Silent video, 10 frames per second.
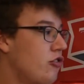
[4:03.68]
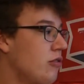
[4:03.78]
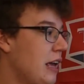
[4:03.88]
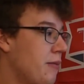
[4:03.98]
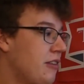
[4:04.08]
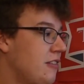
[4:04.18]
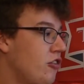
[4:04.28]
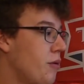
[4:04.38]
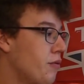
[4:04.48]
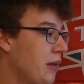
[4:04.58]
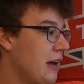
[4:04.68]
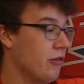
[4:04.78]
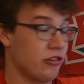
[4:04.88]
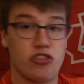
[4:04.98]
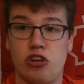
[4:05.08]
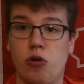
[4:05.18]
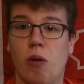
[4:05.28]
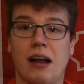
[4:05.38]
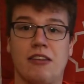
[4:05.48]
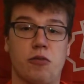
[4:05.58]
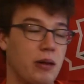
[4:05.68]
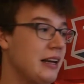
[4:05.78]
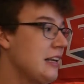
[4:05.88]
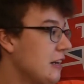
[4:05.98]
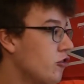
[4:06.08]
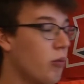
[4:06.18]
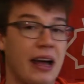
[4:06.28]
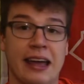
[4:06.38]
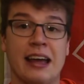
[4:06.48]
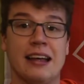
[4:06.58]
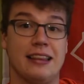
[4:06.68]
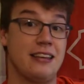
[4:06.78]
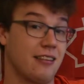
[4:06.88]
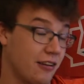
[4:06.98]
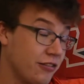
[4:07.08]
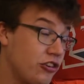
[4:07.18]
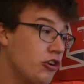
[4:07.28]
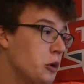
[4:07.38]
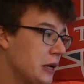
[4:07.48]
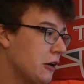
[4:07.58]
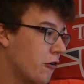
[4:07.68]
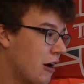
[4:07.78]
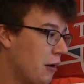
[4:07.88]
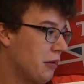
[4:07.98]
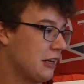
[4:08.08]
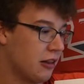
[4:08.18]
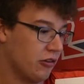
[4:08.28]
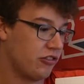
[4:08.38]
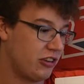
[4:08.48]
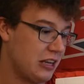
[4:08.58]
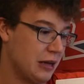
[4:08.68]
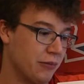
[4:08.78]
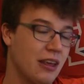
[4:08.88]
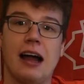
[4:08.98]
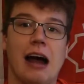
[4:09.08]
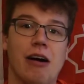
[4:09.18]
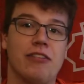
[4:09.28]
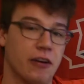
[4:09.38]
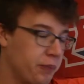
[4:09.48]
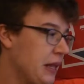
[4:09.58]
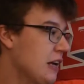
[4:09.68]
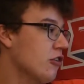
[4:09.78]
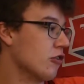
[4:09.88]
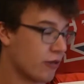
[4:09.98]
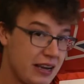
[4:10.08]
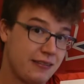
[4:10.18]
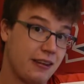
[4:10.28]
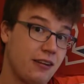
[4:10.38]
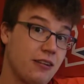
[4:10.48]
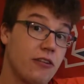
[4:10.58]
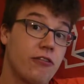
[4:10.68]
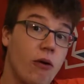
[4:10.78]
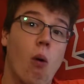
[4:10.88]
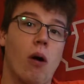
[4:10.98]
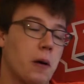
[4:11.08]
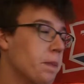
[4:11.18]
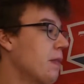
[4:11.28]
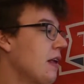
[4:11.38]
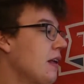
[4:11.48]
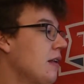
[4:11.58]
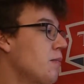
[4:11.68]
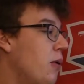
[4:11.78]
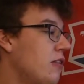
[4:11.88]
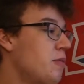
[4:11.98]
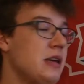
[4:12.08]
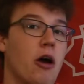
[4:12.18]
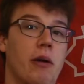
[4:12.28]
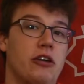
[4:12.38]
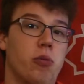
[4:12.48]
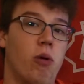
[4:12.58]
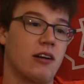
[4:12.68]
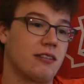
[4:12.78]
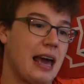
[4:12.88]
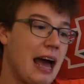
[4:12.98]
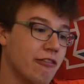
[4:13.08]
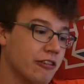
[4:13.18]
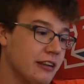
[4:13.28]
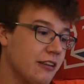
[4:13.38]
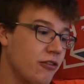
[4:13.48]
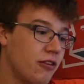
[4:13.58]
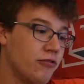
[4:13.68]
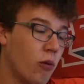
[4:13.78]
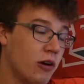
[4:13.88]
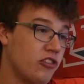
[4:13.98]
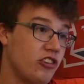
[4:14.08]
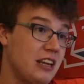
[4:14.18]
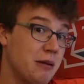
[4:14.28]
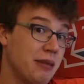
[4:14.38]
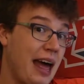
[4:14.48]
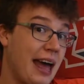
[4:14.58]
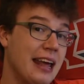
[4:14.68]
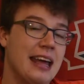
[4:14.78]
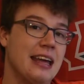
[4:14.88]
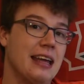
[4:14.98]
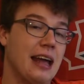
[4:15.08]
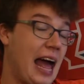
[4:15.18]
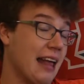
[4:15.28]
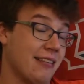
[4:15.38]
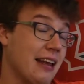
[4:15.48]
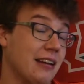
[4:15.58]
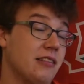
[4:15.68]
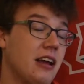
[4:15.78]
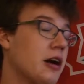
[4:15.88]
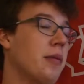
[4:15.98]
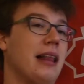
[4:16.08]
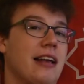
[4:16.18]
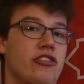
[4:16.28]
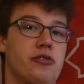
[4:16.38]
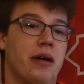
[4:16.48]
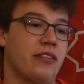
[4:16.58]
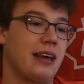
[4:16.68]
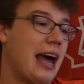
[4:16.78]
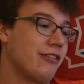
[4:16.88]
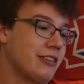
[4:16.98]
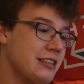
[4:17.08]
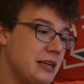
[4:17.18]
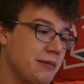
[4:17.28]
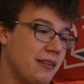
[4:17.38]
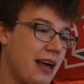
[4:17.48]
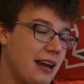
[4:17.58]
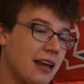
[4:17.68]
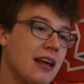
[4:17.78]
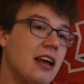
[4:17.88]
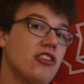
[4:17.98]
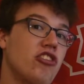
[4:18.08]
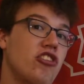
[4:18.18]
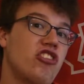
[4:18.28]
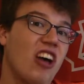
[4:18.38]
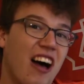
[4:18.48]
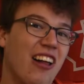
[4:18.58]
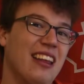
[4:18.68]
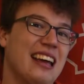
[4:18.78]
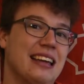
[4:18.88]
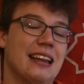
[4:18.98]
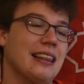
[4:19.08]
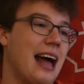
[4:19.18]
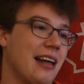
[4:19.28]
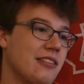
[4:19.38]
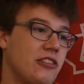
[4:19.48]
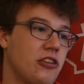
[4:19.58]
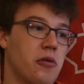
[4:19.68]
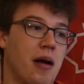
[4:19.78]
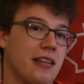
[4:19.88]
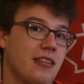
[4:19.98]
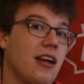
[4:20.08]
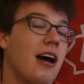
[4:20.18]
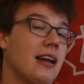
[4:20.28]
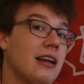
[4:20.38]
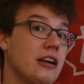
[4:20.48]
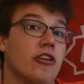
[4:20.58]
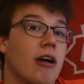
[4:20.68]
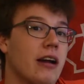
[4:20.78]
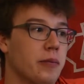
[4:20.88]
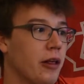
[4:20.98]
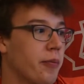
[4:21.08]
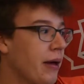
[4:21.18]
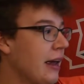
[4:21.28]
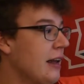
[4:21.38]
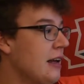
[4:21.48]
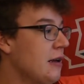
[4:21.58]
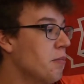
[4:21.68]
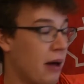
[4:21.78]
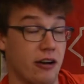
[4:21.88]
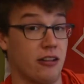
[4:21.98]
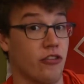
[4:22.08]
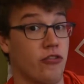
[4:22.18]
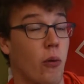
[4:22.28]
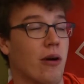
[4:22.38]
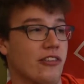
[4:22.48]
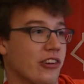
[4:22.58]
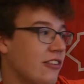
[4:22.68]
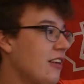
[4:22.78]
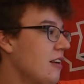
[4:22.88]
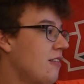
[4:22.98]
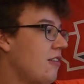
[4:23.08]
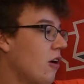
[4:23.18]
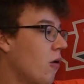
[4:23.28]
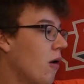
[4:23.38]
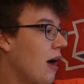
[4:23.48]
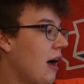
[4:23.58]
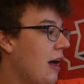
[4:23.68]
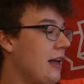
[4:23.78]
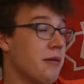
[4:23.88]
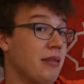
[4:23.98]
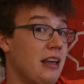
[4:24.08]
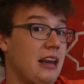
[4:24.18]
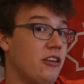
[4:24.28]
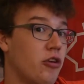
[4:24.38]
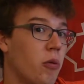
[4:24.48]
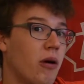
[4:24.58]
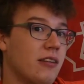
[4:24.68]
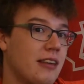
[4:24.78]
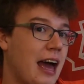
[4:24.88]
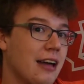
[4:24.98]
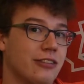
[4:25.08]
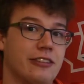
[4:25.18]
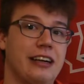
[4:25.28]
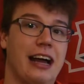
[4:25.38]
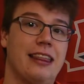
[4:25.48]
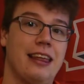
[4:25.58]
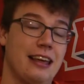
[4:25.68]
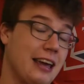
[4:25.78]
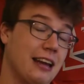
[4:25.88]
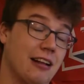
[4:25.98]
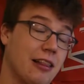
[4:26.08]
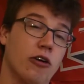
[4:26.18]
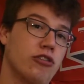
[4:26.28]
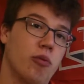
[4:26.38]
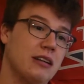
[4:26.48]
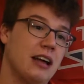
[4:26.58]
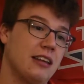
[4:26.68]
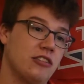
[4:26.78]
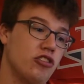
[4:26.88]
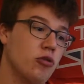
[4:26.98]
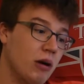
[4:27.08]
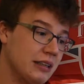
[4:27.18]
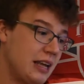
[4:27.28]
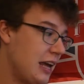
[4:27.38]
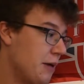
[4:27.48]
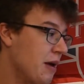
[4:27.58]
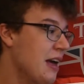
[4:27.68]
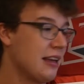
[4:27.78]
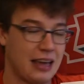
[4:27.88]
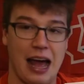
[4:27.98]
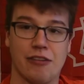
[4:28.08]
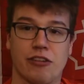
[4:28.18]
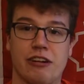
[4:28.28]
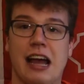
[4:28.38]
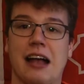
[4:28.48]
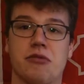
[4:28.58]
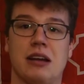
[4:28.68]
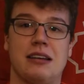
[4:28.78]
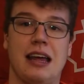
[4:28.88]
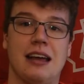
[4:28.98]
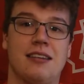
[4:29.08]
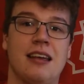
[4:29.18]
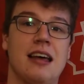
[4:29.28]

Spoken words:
2 games these 2 teams played was 2-1 split each way. These are 2 incredibly close teams. However, recent form puts me going towards Cavalry. This was a Forge team that has had a terrible last 2 months. A Cavalry team that's had a solid last 2 months. Not incredible, but better than Forge's. So I am leaning towards Cavalry. I think in a close 1-0, 2-1 game, Cavalry has what it takes